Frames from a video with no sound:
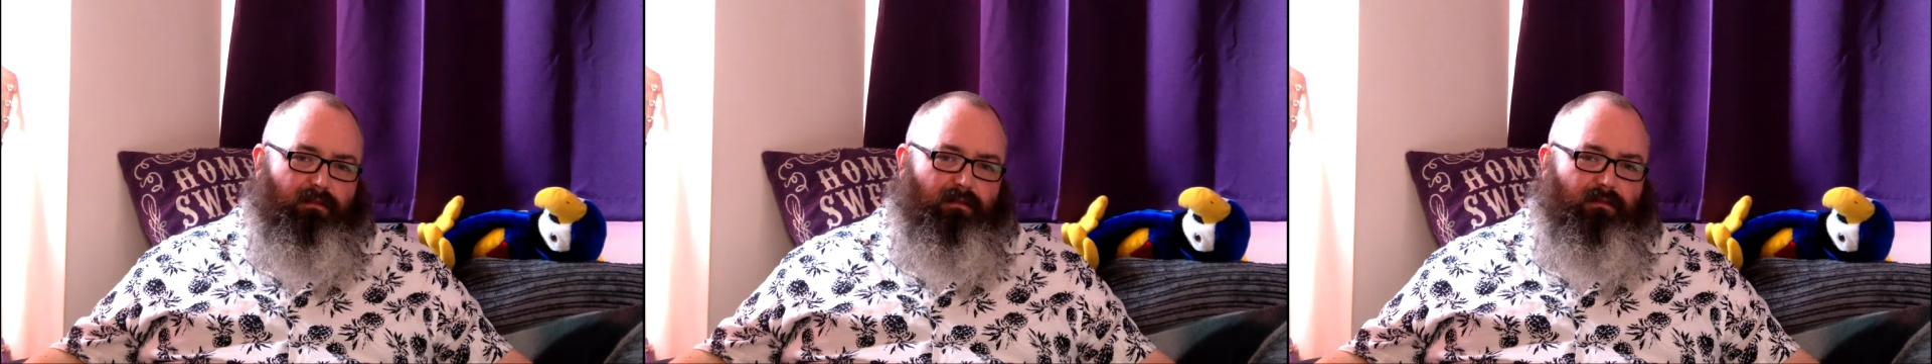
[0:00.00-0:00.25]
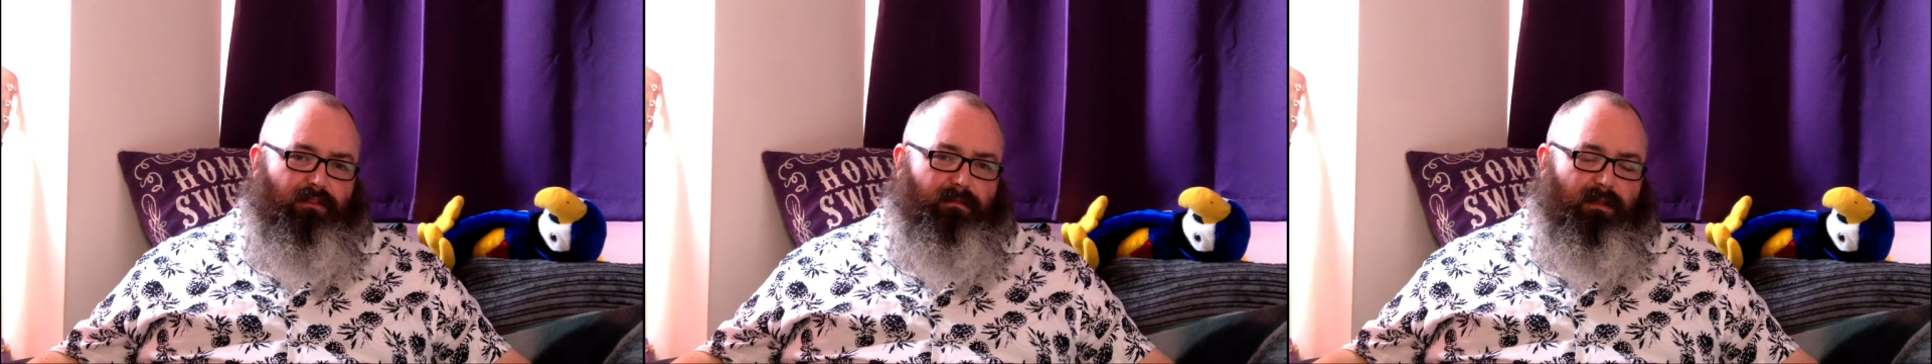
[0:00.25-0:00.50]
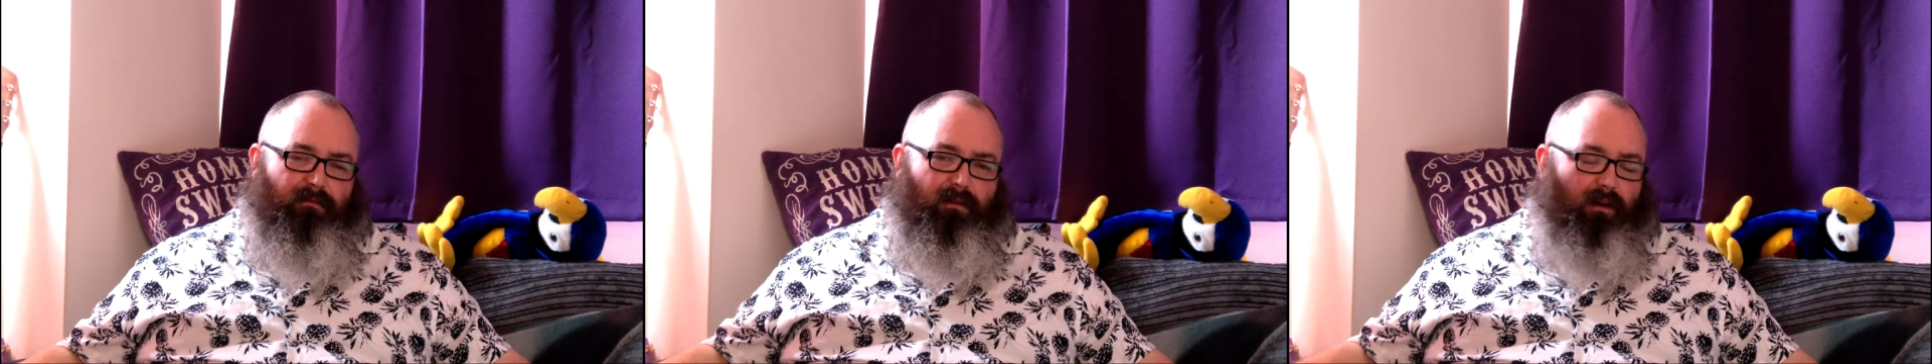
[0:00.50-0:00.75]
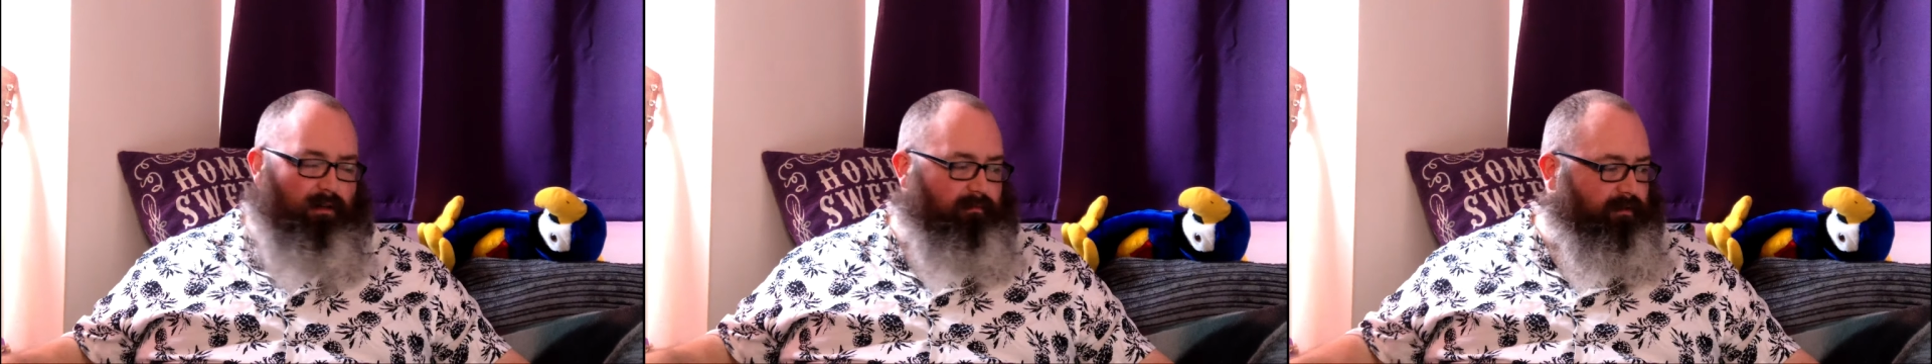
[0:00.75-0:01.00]
similar
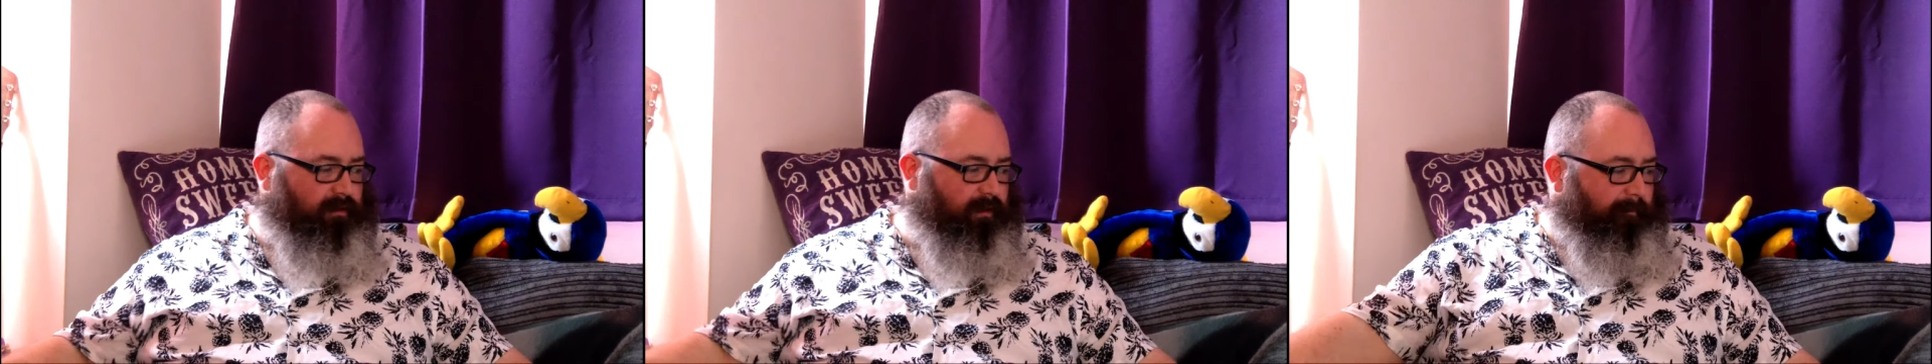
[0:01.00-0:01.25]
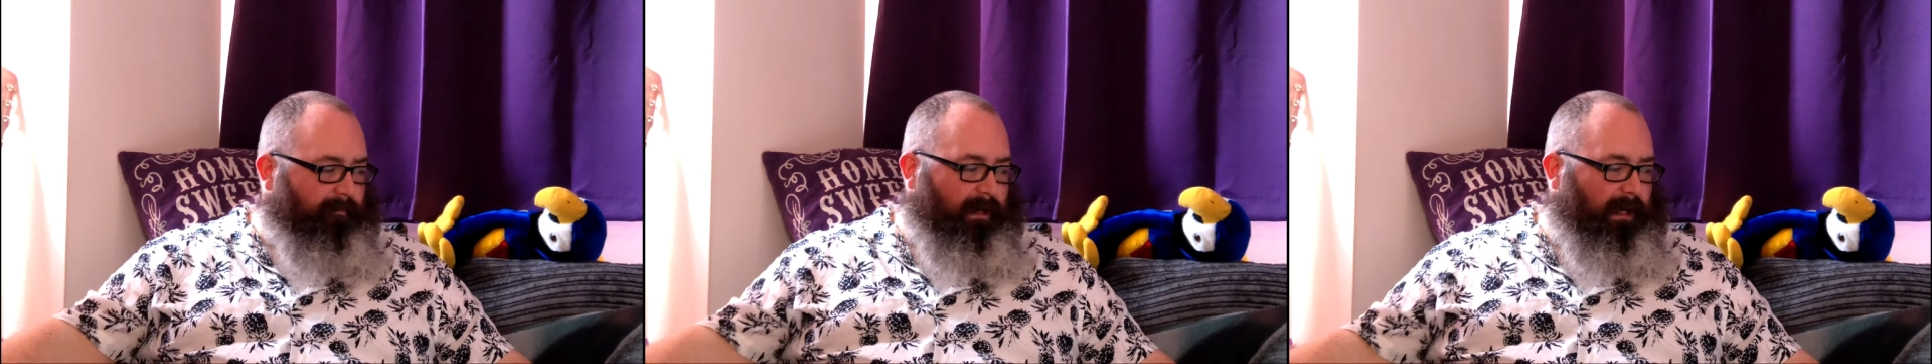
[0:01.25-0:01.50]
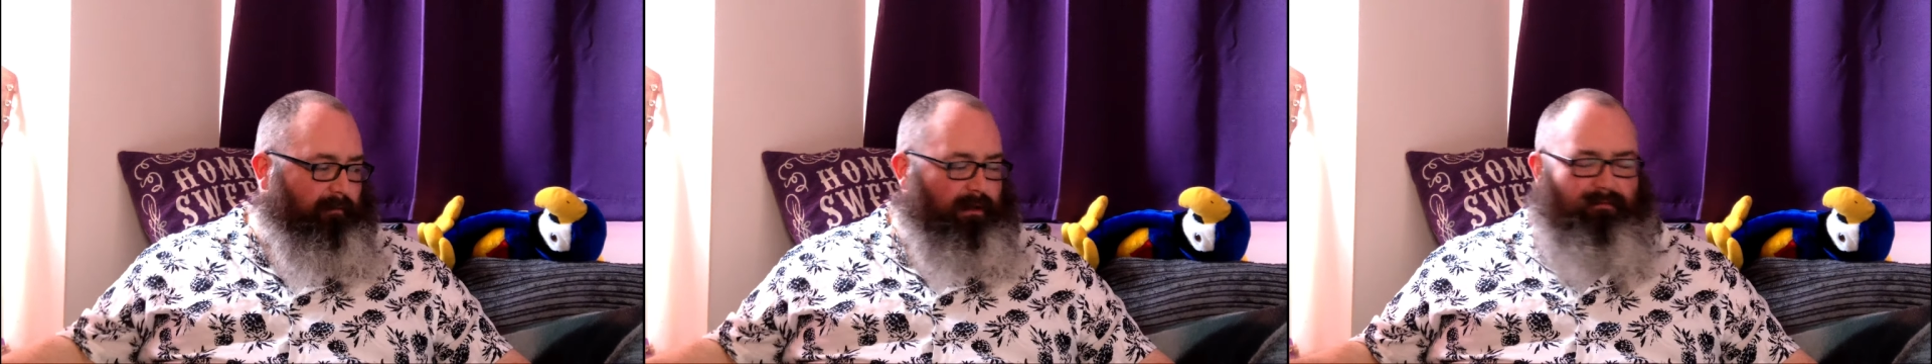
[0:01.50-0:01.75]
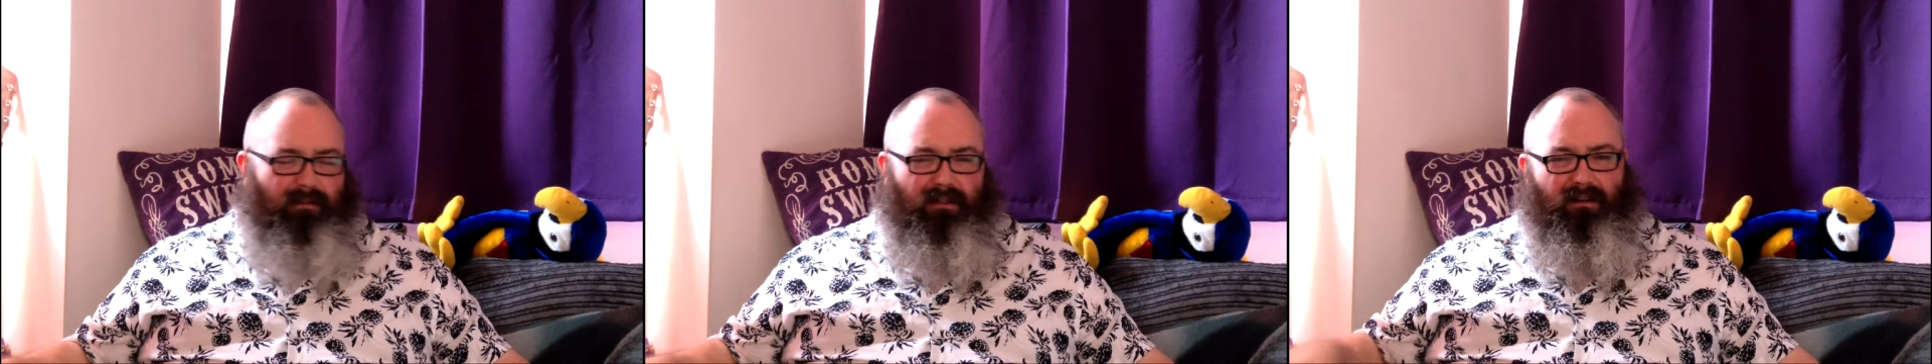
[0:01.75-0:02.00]
vibes.
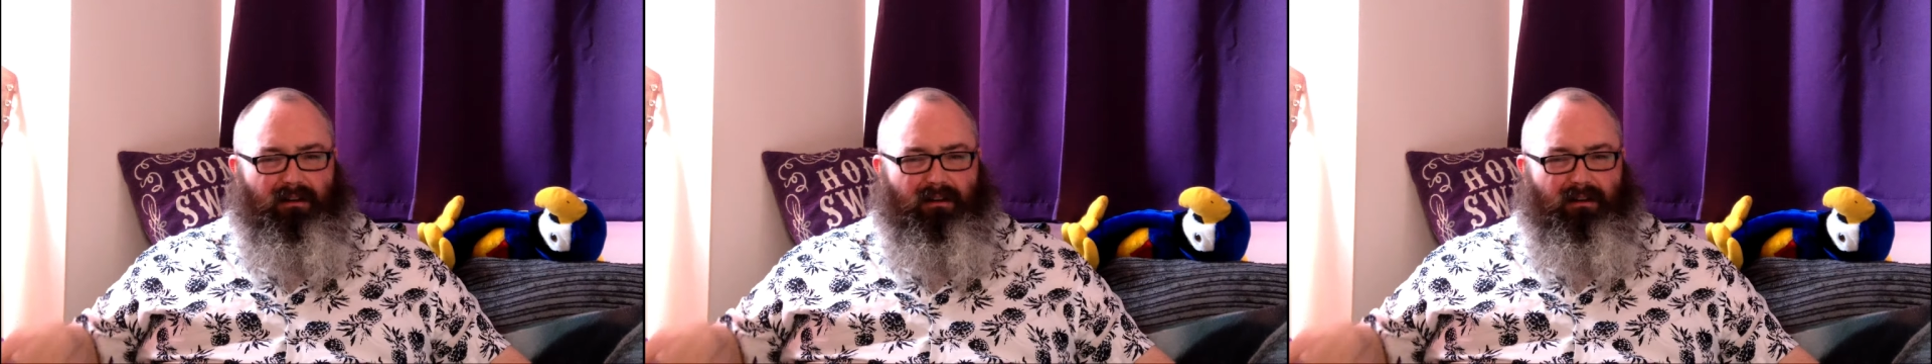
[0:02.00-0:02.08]
However, I'll